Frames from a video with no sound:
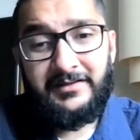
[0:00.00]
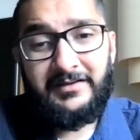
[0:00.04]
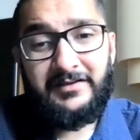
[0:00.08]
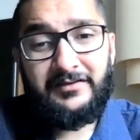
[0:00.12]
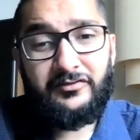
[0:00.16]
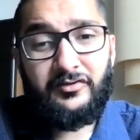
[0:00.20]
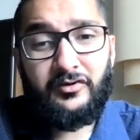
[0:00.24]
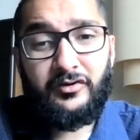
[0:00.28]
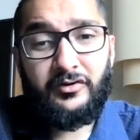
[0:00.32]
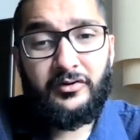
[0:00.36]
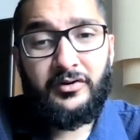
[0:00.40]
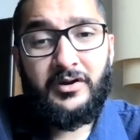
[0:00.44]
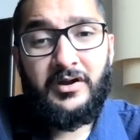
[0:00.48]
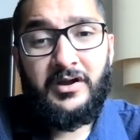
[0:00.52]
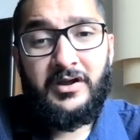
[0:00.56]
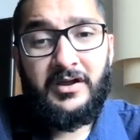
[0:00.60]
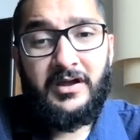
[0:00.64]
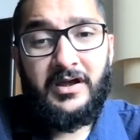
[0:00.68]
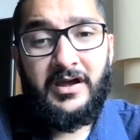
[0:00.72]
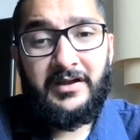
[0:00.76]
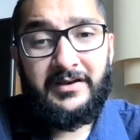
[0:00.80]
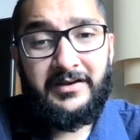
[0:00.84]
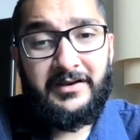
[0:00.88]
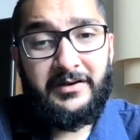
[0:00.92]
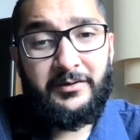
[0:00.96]
these are
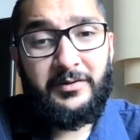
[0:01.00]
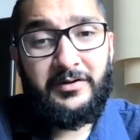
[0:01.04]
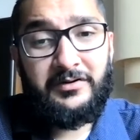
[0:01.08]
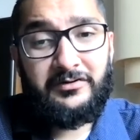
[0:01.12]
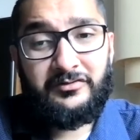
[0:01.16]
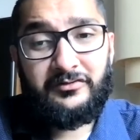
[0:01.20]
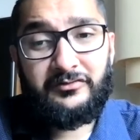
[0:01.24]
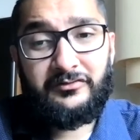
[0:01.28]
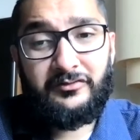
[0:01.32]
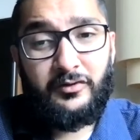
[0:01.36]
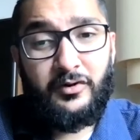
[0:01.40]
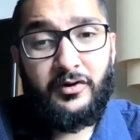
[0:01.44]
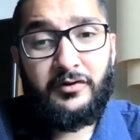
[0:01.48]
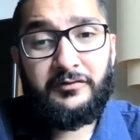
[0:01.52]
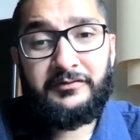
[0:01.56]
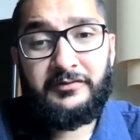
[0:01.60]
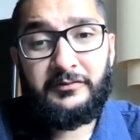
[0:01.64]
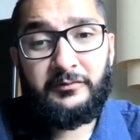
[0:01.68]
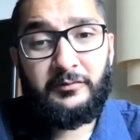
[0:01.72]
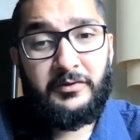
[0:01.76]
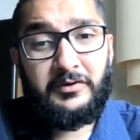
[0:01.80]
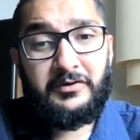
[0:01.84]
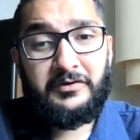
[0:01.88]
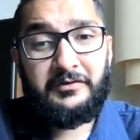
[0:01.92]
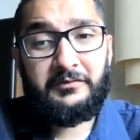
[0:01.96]
narrations are
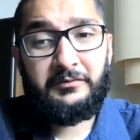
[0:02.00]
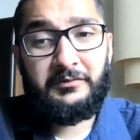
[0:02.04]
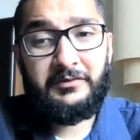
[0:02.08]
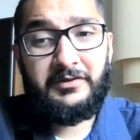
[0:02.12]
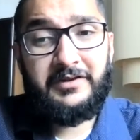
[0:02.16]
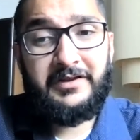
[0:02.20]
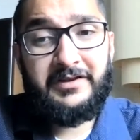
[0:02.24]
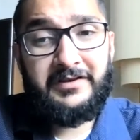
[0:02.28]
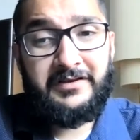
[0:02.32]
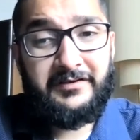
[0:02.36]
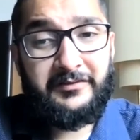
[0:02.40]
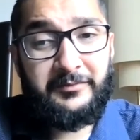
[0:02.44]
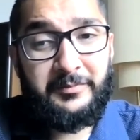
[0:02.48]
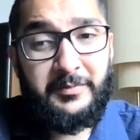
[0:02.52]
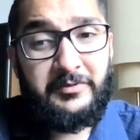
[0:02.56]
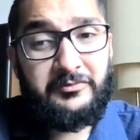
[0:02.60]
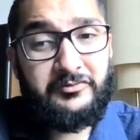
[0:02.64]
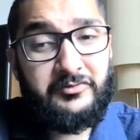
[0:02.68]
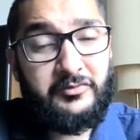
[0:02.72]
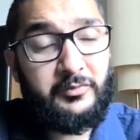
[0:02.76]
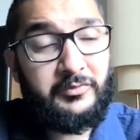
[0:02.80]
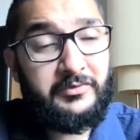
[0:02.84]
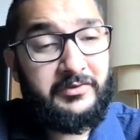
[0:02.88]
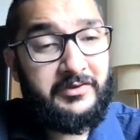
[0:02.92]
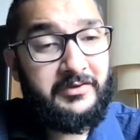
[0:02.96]
often related,
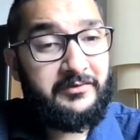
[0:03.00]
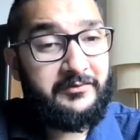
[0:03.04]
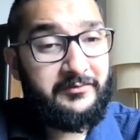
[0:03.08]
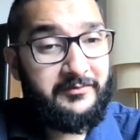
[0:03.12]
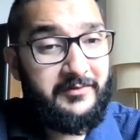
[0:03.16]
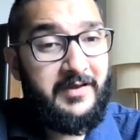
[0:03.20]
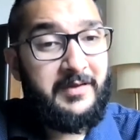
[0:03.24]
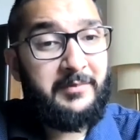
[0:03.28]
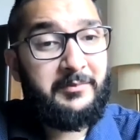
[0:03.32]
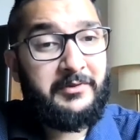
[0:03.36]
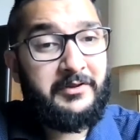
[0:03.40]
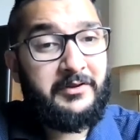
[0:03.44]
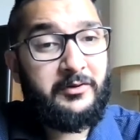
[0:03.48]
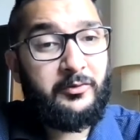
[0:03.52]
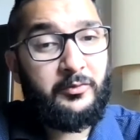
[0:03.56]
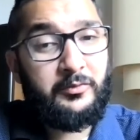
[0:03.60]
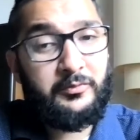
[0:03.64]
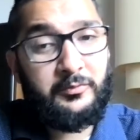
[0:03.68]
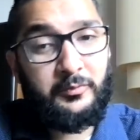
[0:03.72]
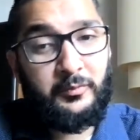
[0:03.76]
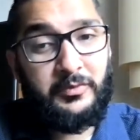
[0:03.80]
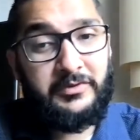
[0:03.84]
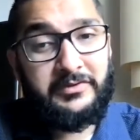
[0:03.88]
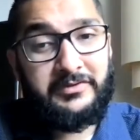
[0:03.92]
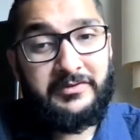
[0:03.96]
especially with his family or
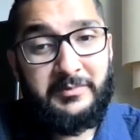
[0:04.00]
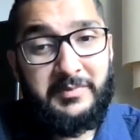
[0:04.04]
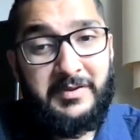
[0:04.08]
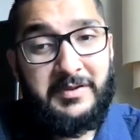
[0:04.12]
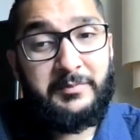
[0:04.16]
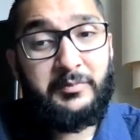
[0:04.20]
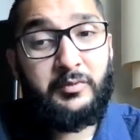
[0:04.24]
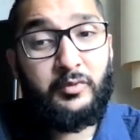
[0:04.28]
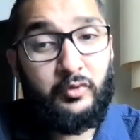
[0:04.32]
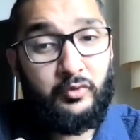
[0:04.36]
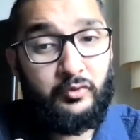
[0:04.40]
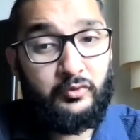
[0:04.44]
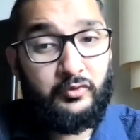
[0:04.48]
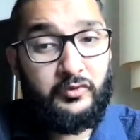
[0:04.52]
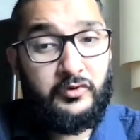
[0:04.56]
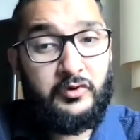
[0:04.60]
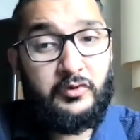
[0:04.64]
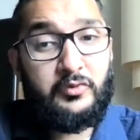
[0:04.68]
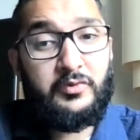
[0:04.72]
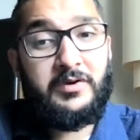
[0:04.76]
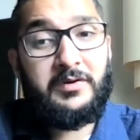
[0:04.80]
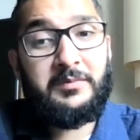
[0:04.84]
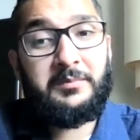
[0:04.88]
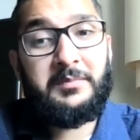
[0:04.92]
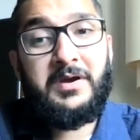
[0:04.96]
with the people who
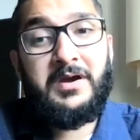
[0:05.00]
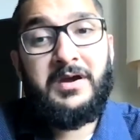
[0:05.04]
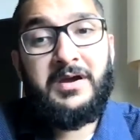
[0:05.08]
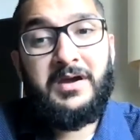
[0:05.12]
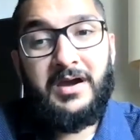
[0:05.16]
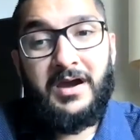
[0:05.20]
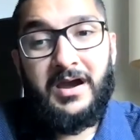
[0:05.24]
knew him.